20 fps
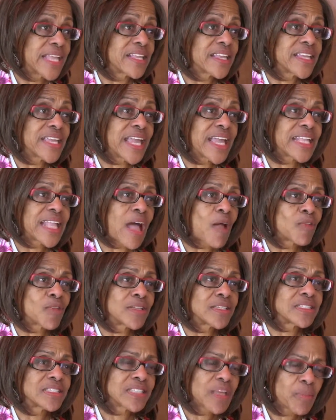And again, I
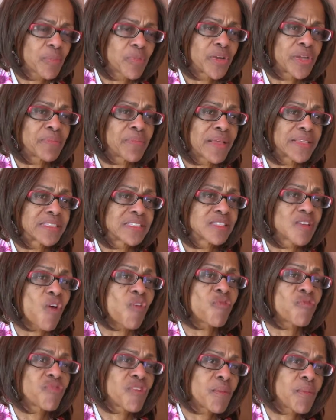only separate
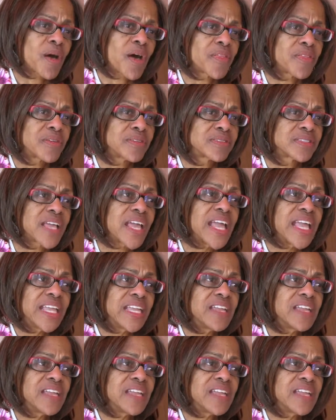myself from others